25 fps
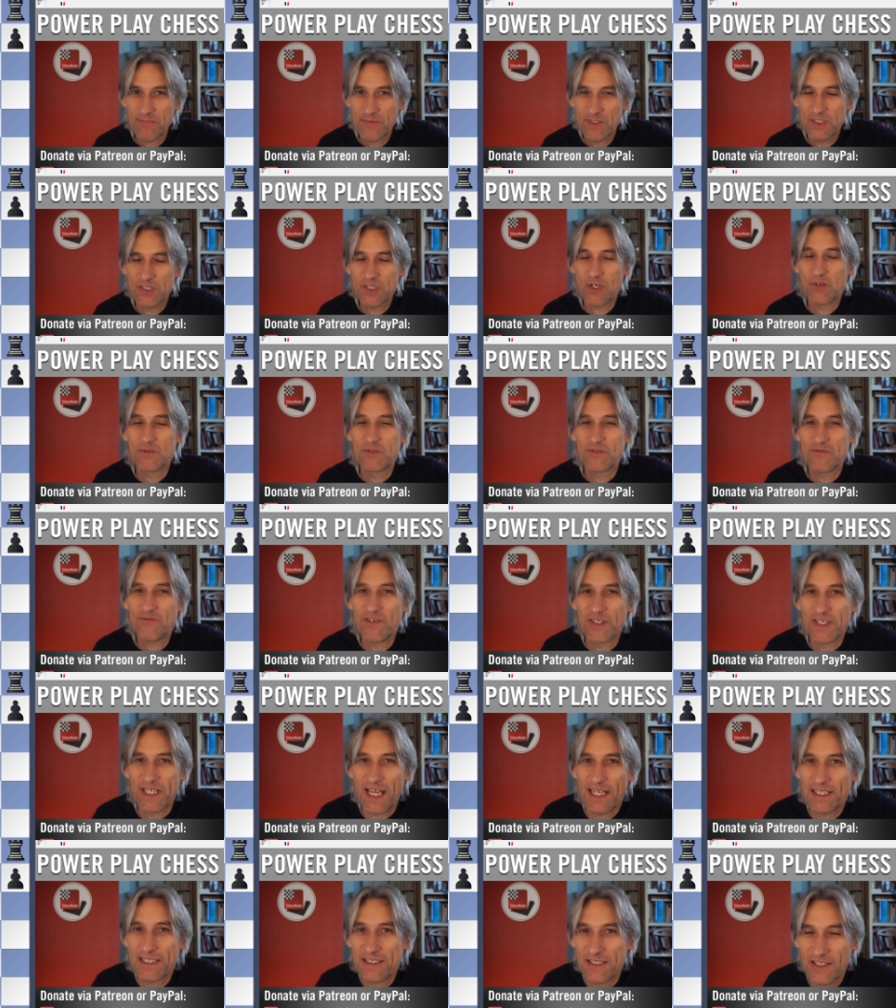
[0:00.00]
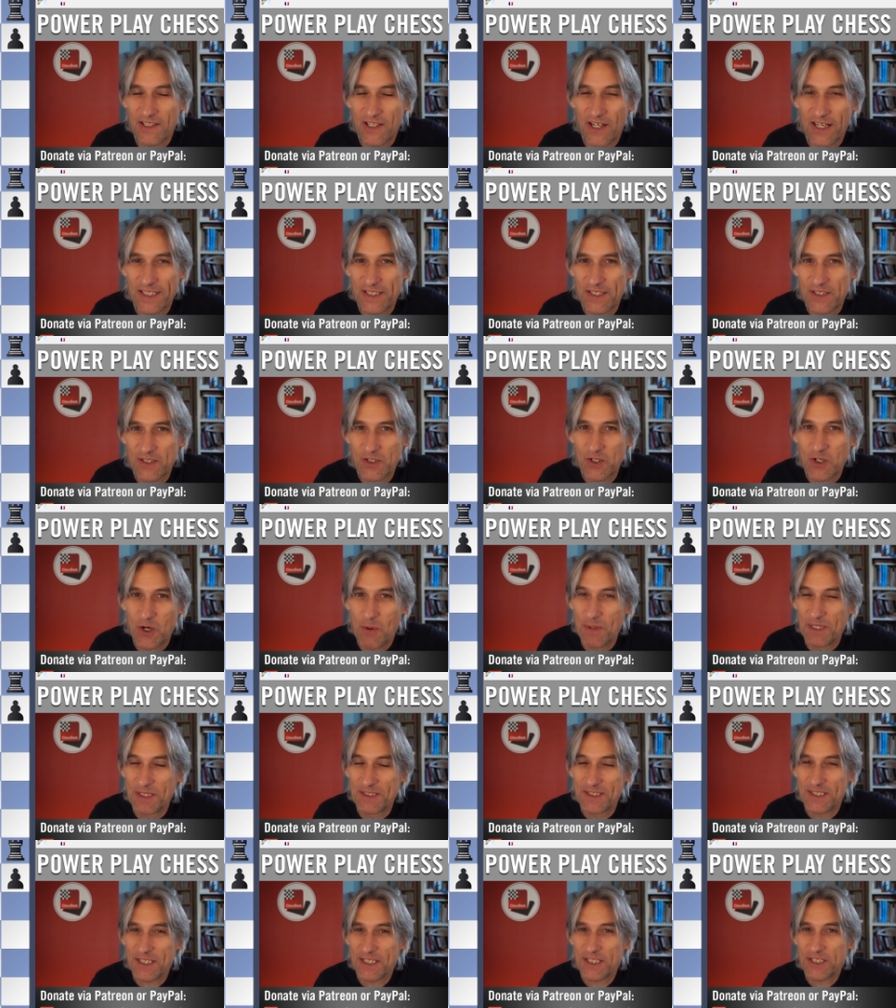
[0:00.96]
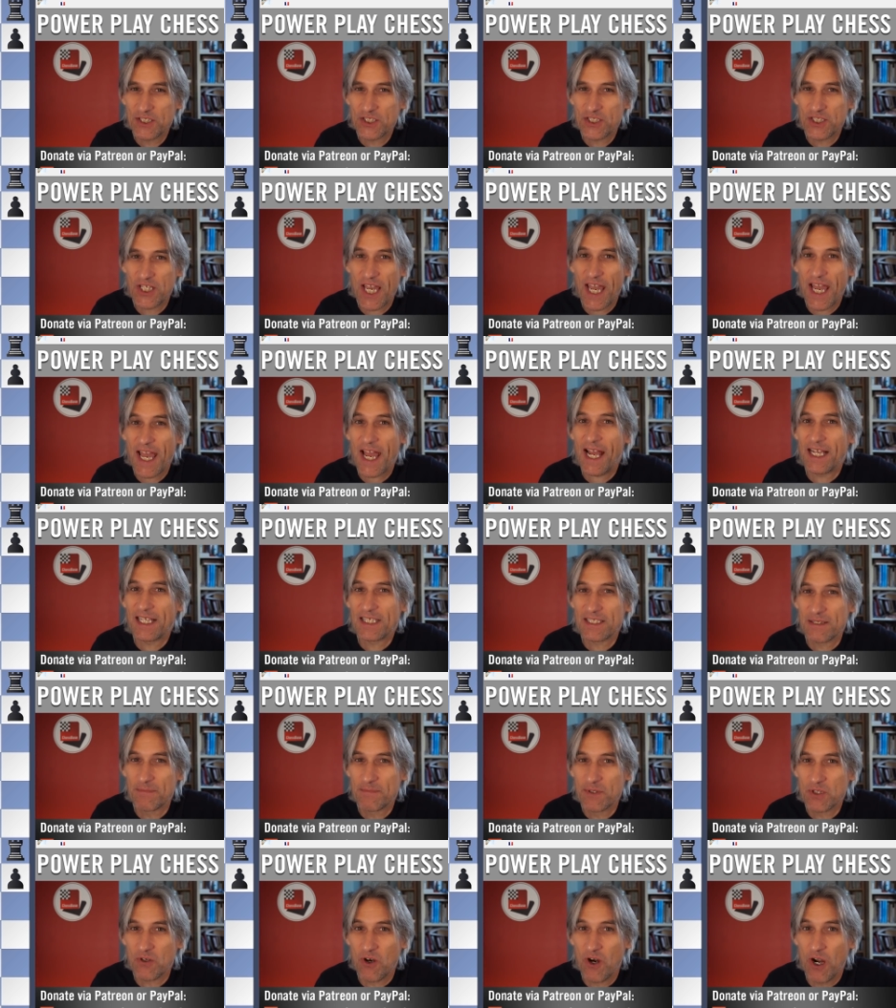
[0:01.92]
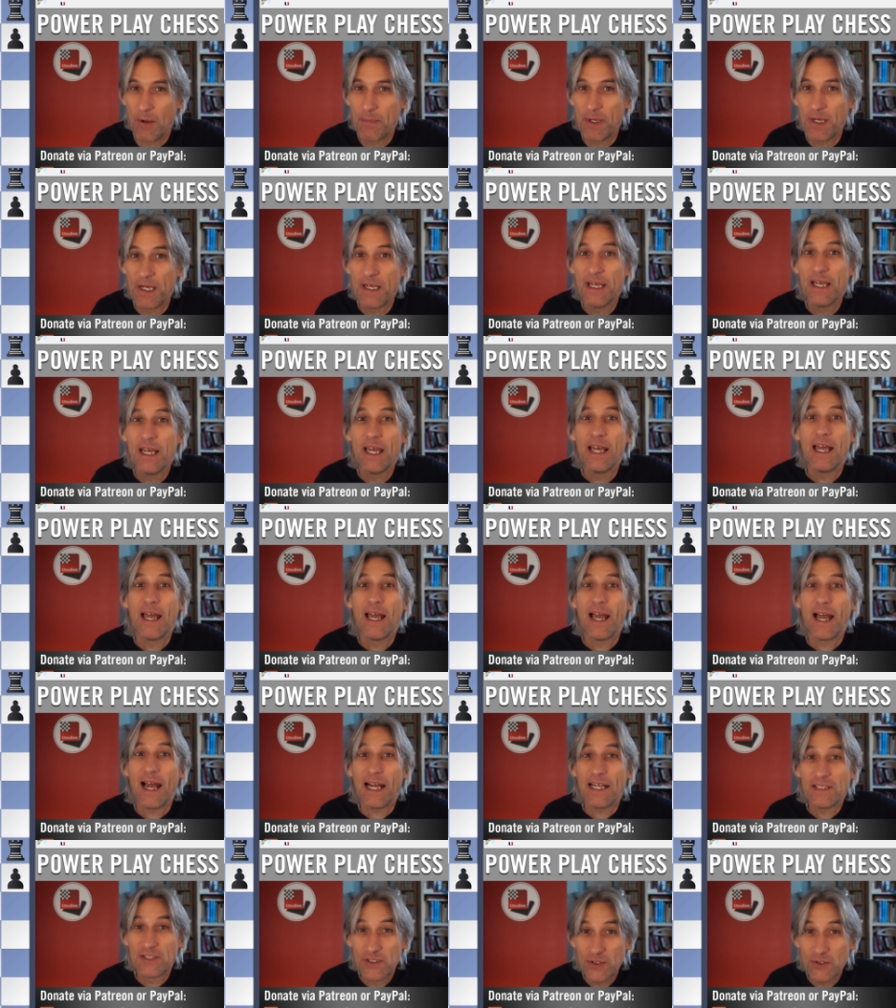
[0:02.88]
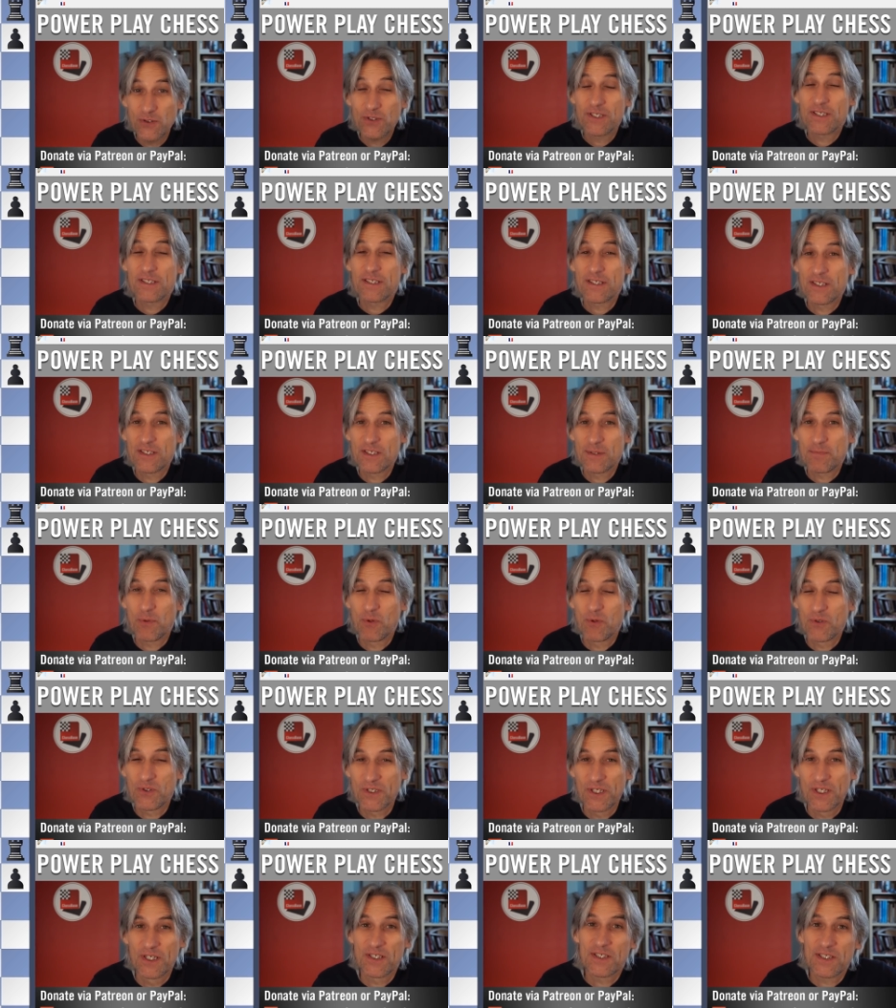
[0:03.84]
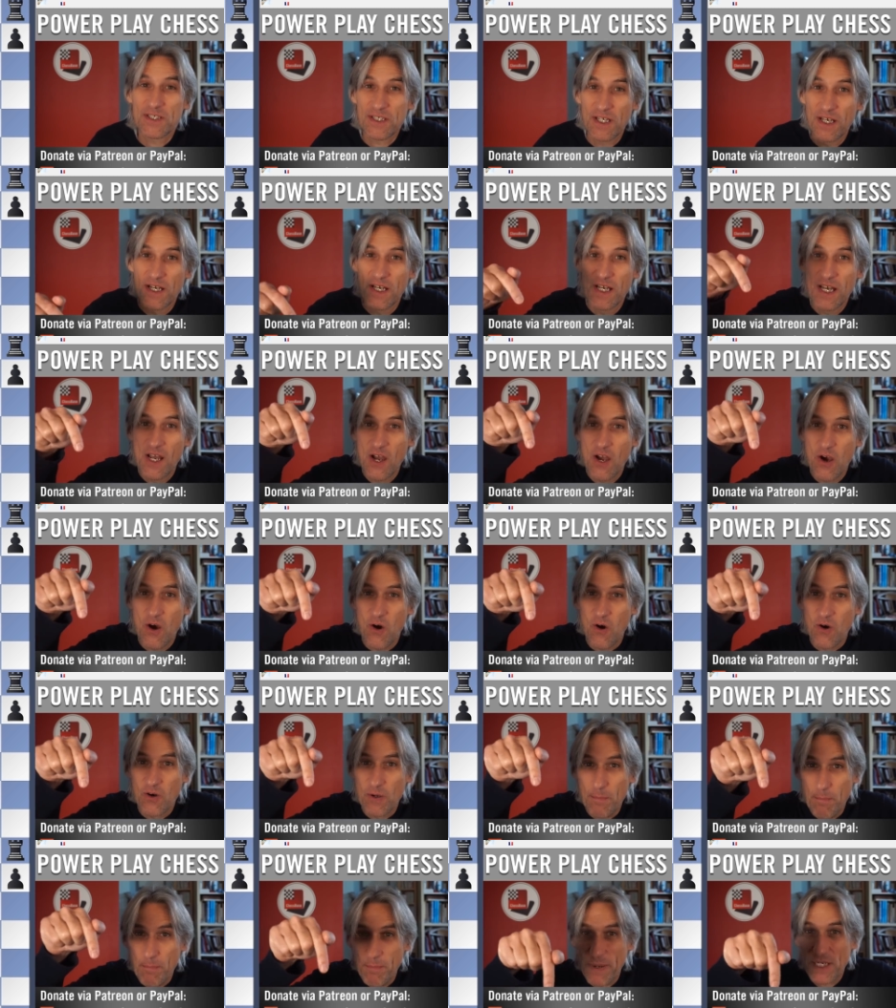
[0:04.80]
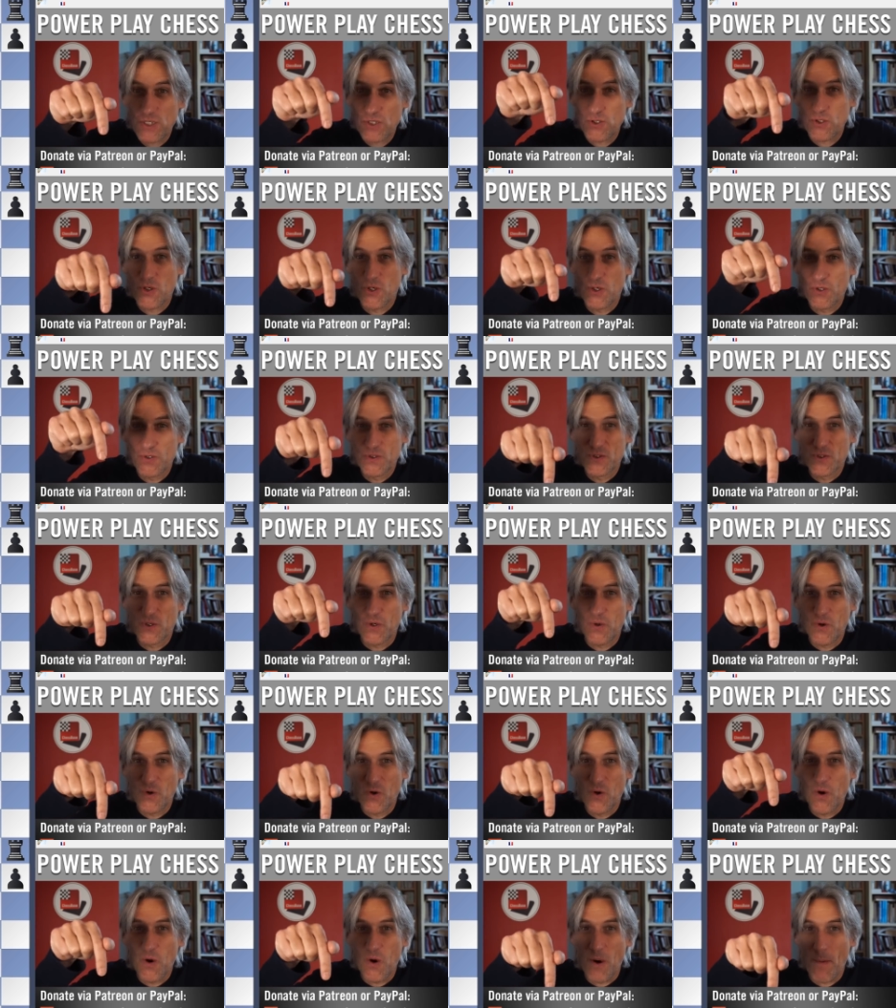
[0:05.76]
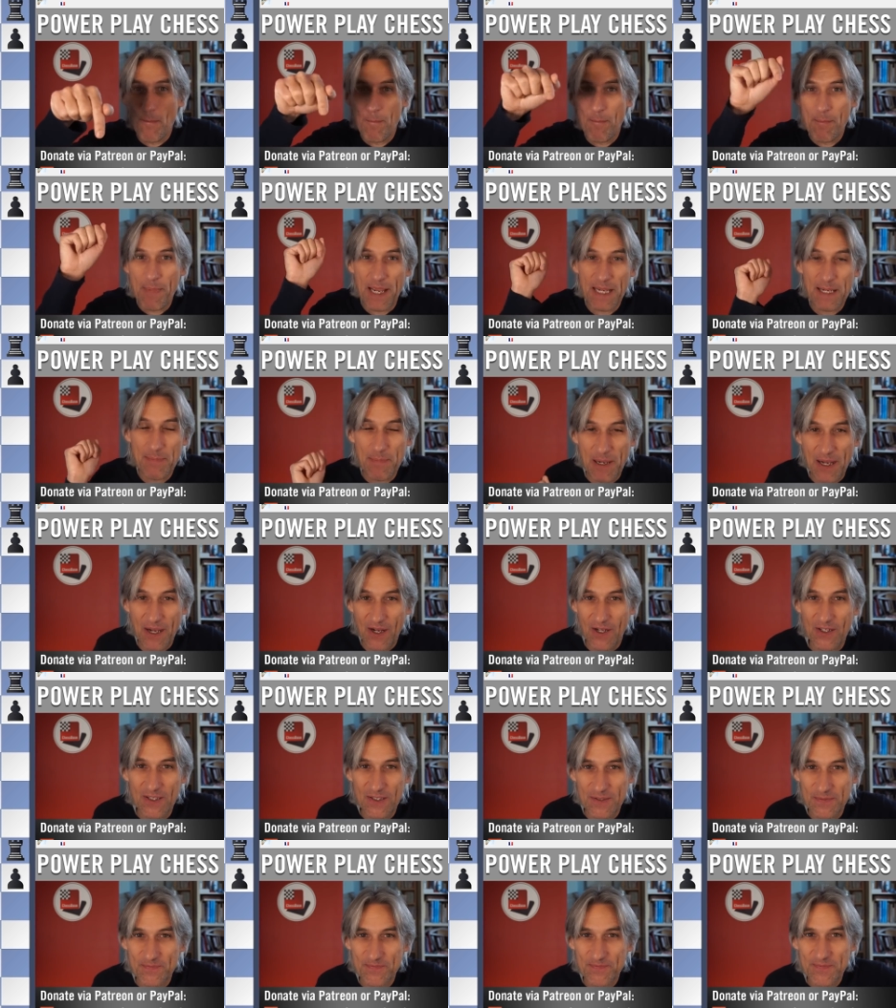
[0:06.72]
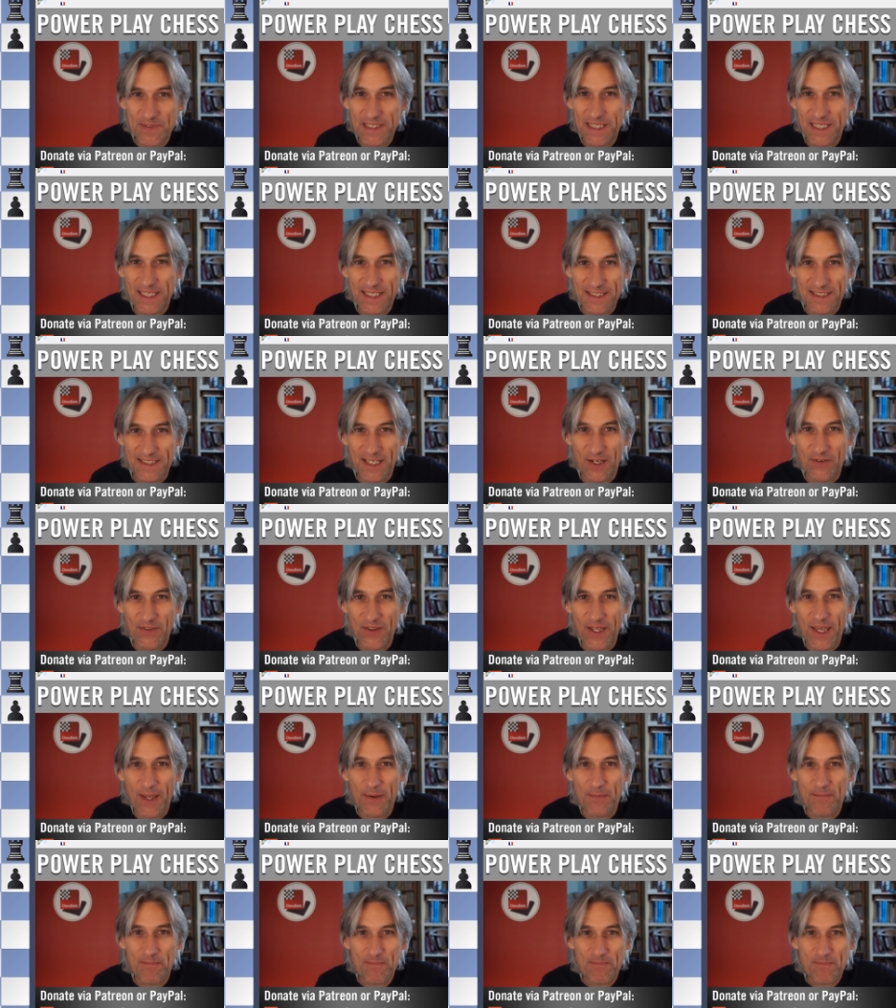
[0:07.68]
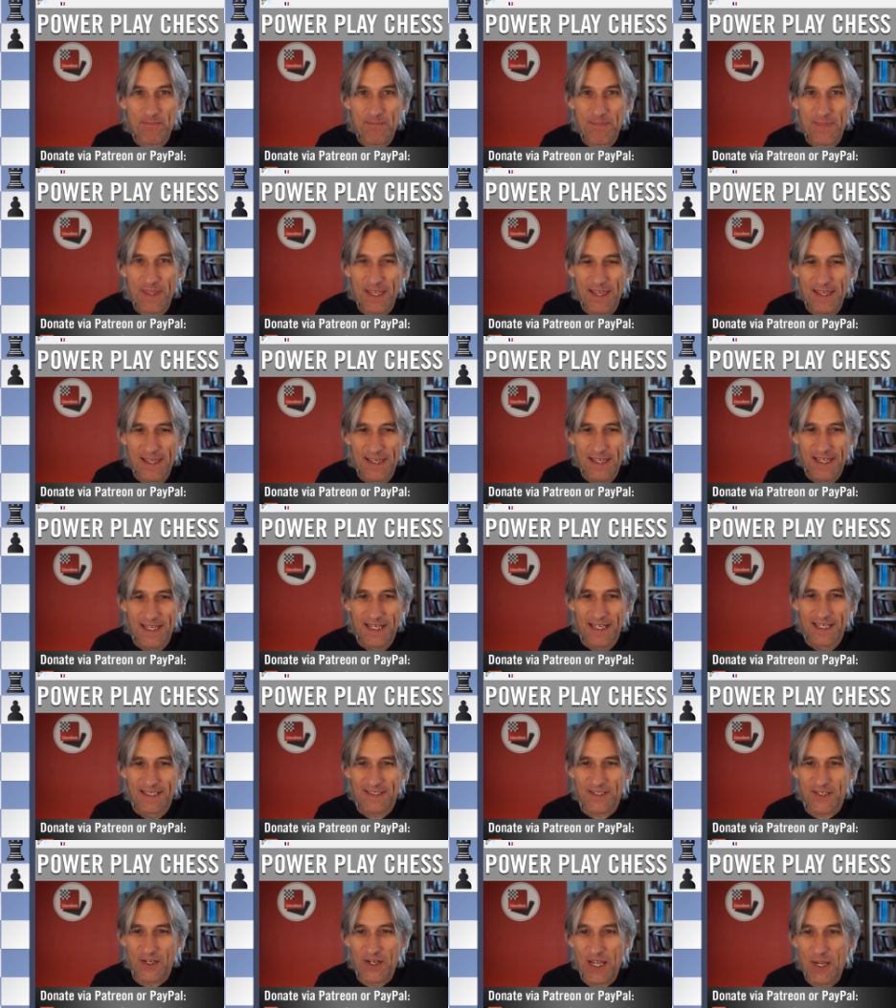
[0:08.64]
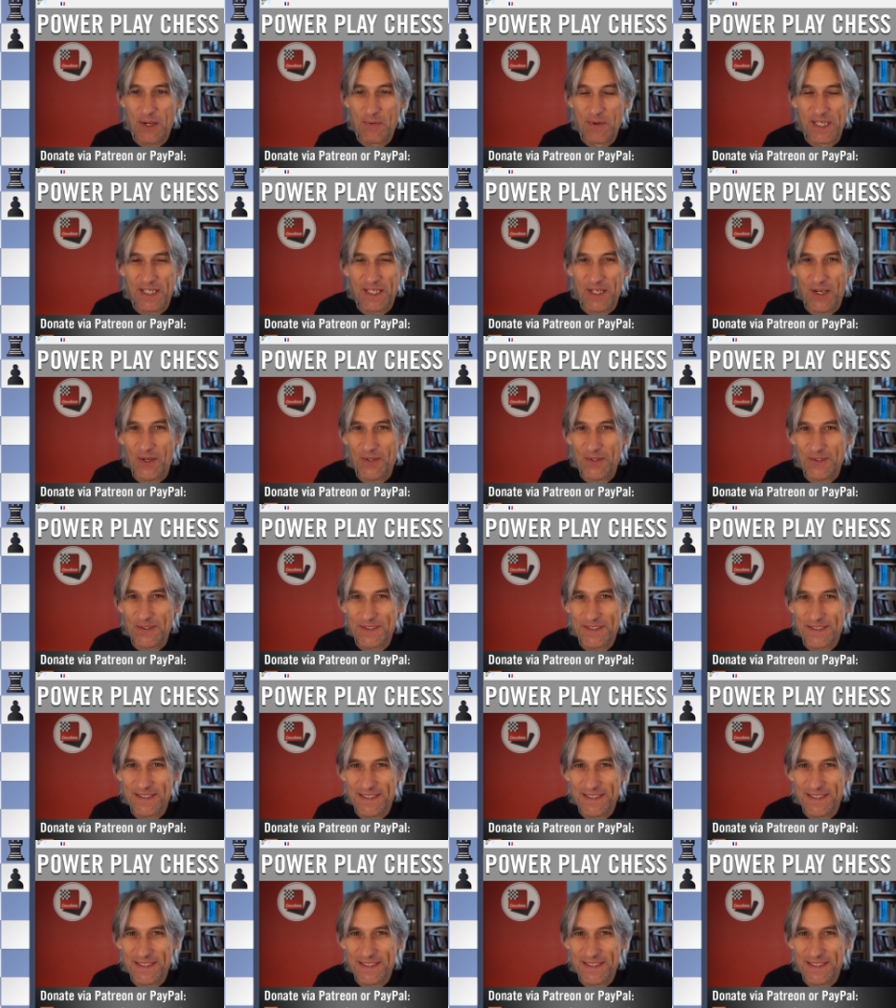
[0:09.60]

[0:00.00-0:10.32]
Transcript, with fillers: Don't forget to like, comment, share, and subscribe. And do consider supporting us on Patreon or PayPal. Links down there. So here we go.